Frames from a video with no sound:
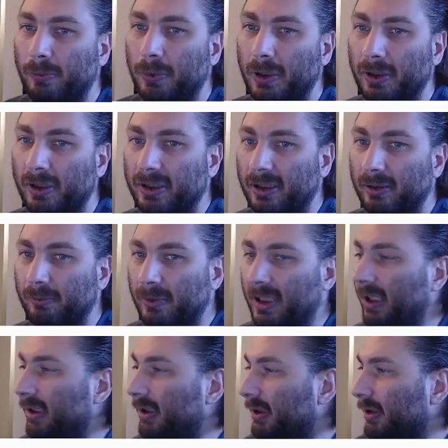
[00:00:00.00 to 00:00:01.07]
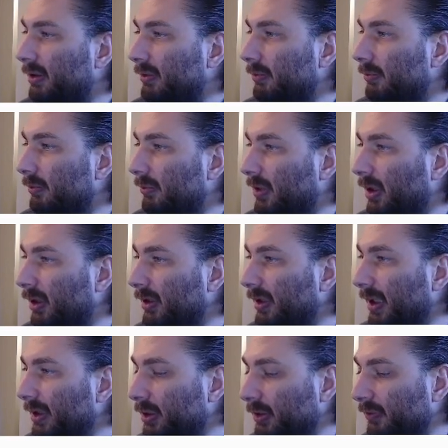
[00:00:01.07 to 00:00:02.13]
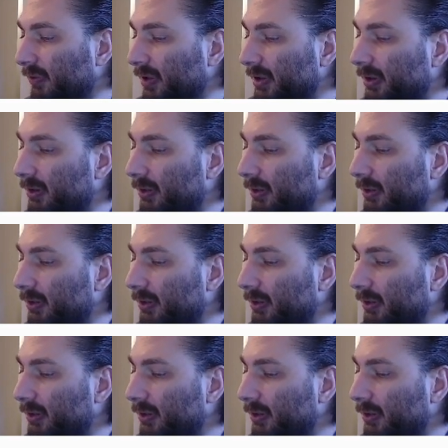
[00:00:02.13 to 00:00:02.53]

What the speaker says: put some text on that surface.